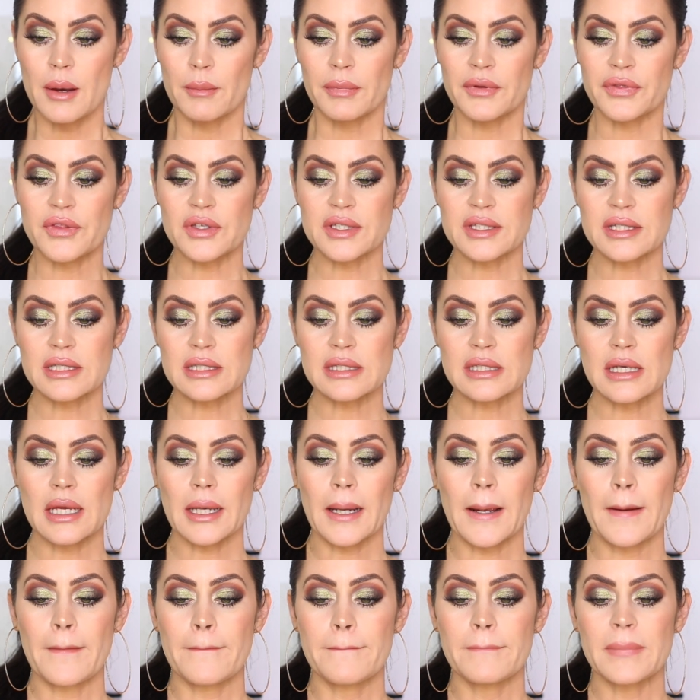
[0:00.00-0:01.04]
But this is
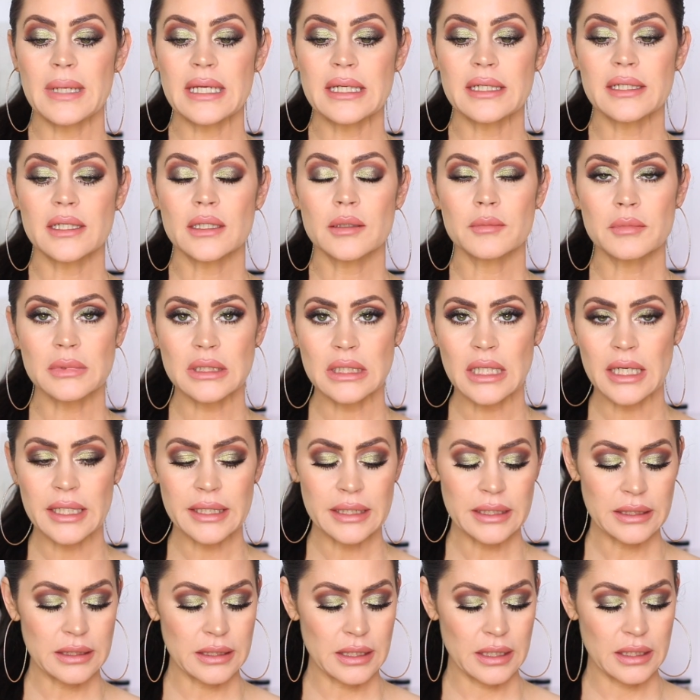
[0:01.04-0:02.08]
like medium
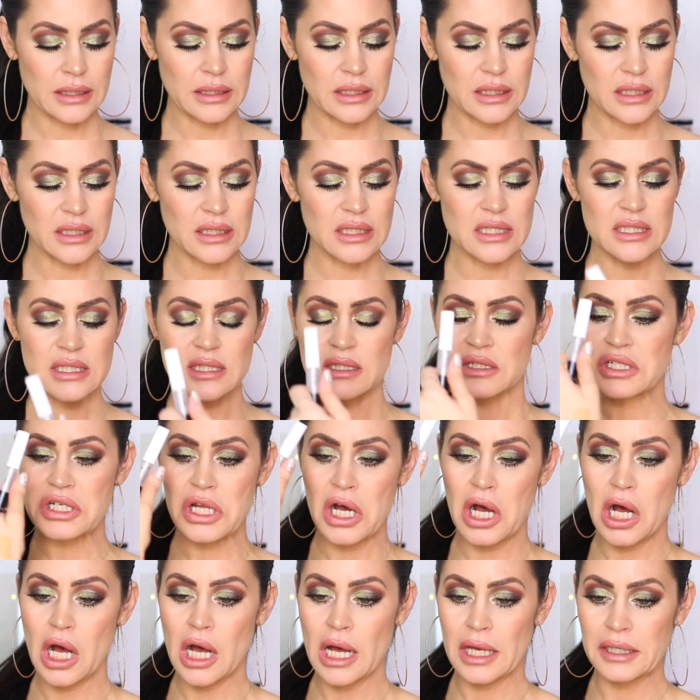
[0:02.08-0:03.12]
light, and it is
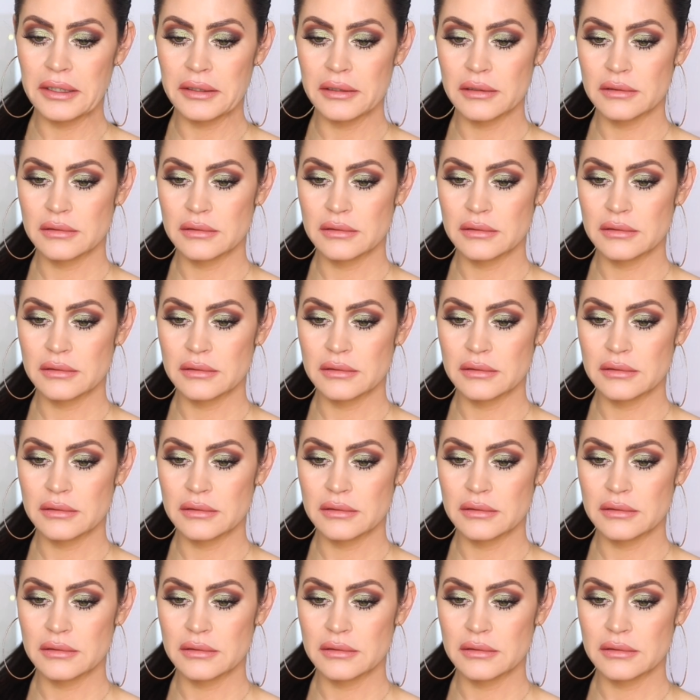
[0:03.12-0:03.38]
not,